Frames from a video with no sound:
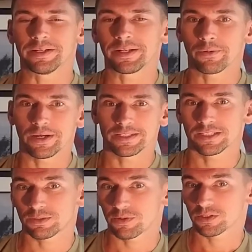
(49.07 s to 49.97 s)
anyways,
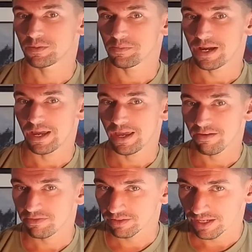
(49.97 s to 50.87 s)
this is supposed to be my
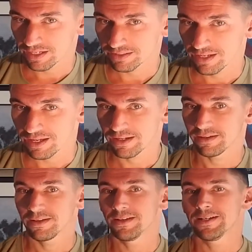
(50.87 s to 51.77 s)
heavy leg
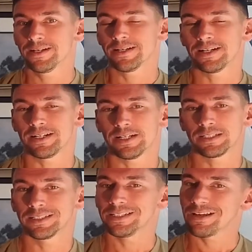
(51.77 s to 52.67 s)
day.
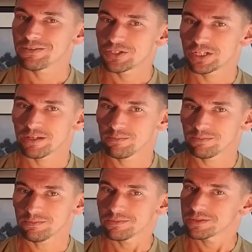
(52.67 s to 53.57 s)
Didn't have a
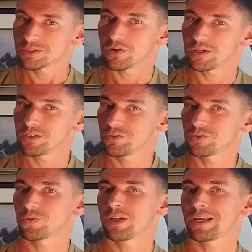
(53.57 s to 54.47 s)
gym, so I
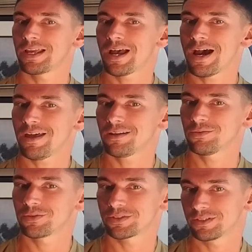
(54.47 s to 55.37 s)
used what I got,
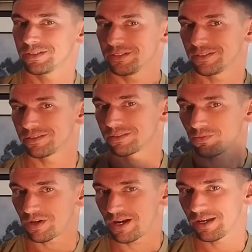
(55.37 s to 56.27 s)
which is
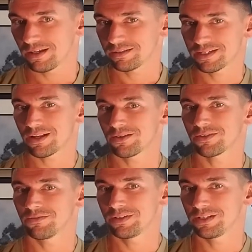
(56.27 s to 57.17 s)
why I titled
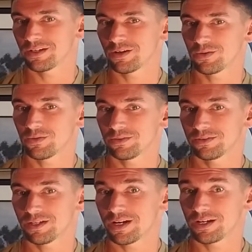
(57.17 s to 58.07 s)
the video,
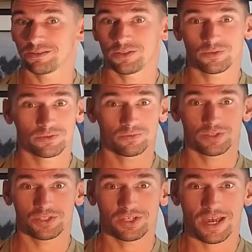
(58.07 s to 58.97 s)
use
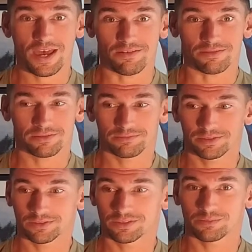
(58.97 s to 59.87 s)
what you have.
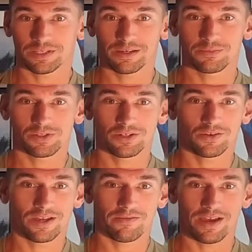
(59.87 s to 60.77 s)
So sometimes you
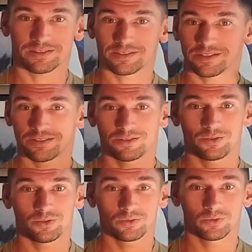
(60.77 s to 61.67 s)
don't have access
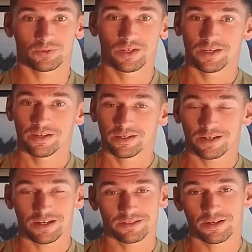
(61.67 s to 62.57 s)
to
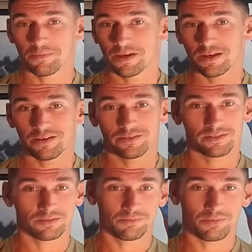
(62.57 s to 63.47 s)
dumbbells and